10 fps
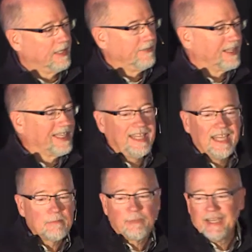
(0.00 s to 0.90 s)
The
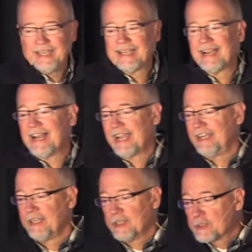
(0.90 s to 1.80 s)
key to being
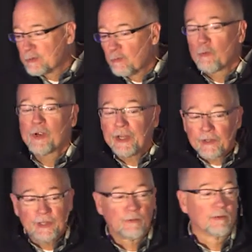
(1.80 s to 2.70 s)
kind is
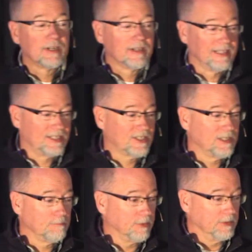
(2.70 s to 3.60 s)
really, really
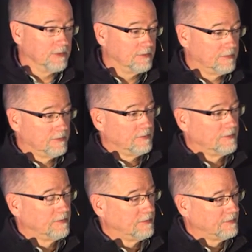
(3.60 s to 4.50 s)
simple.
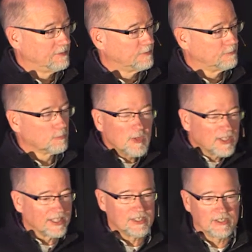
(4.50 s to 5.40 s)

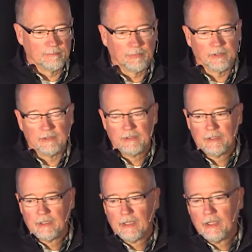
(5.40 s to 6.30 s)
Really simple.
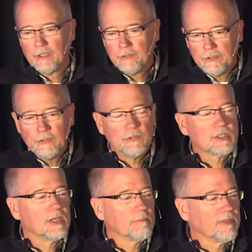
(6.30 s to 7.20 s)
Do
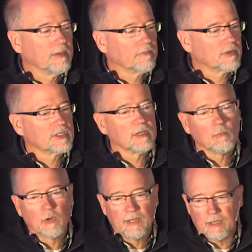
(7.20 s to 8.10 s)
something for
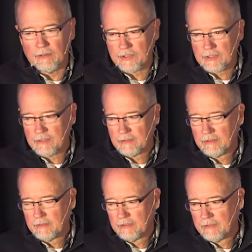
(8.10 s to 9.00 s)
someone else
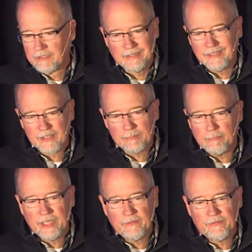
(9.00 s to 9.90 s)
that doesn't
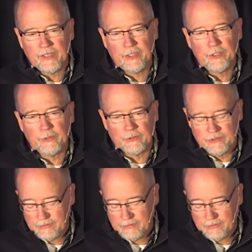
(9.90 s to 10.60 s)
benefit you.